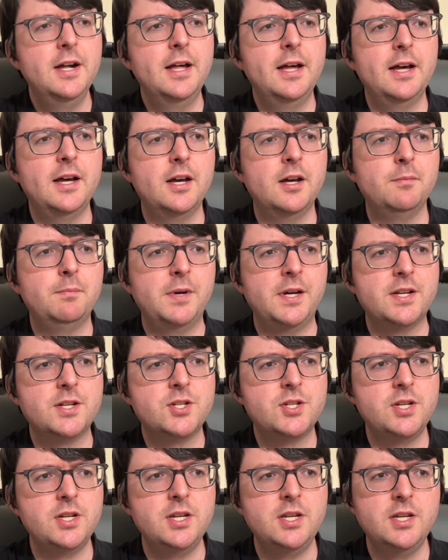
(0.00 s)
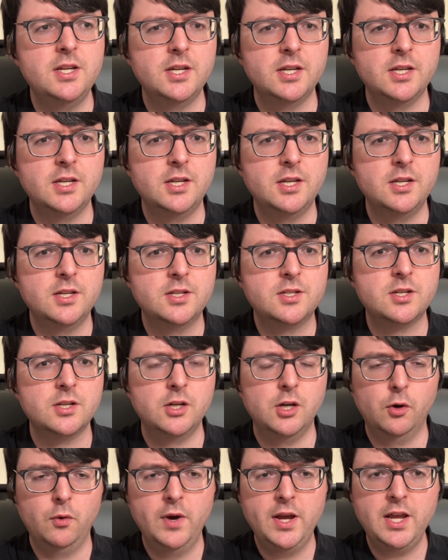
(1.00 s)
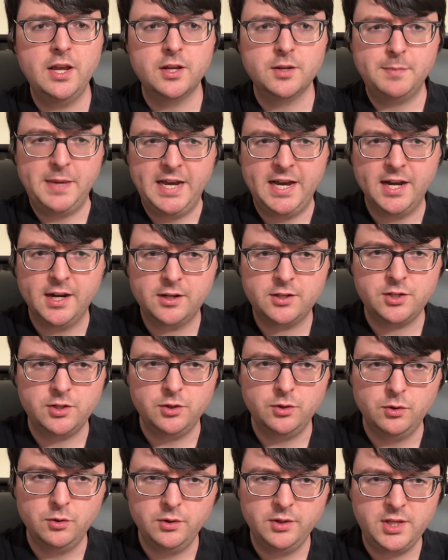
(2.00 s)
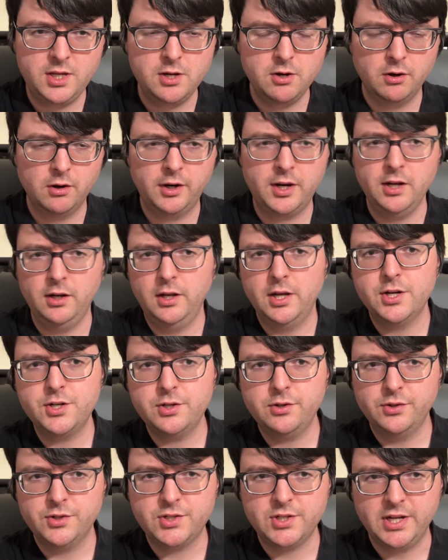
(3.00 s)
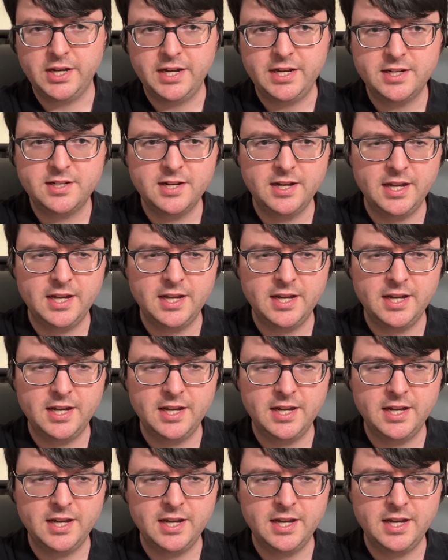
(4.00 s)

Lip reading: But she is going back to the archaeological site